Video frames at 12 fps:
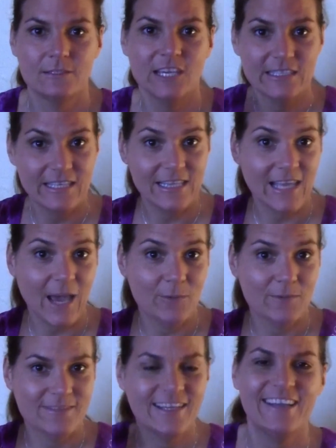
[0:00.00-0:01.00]
check this
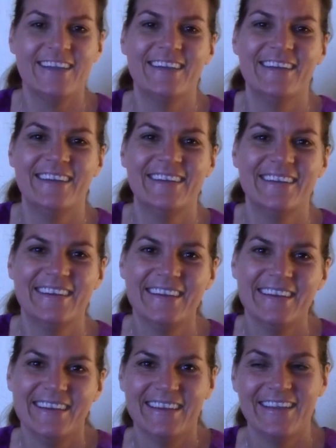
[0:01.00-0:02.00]
out.
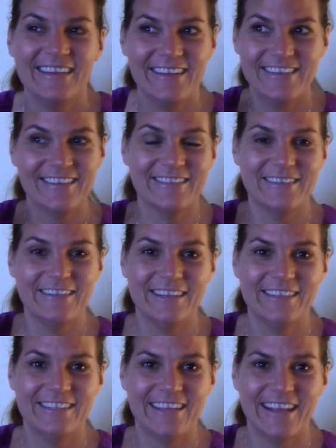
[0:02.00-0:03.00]
you need
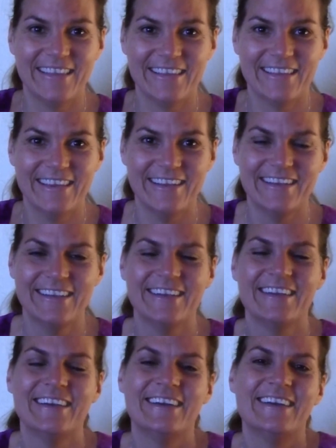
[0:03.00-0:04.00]
to take this in.
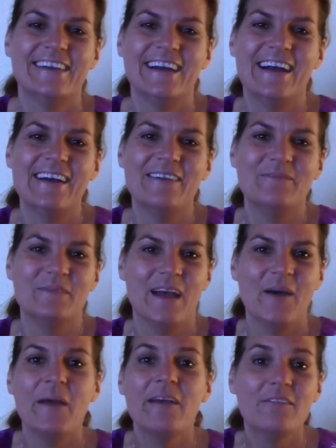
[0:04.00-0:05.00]

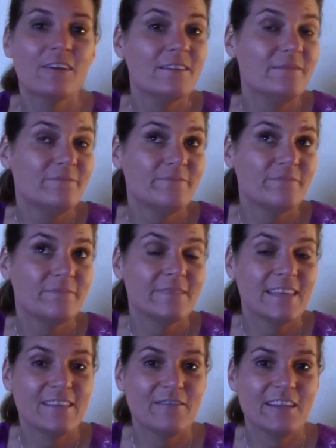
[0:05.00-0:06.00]
However
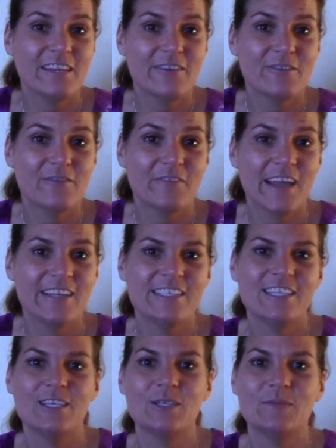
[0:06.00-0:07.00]
these videos
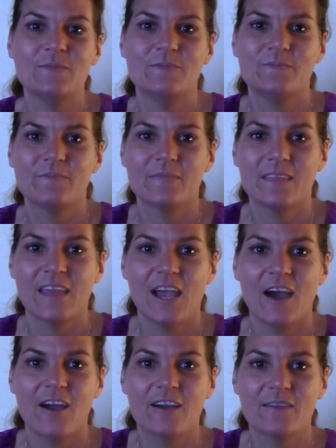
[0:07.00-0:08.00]
find you,
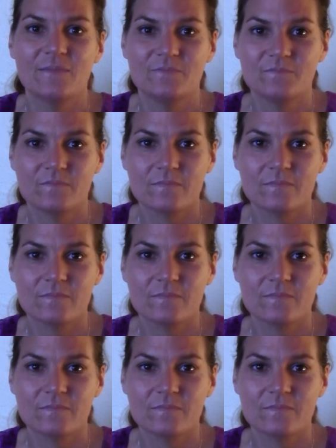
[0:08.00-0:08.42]
they are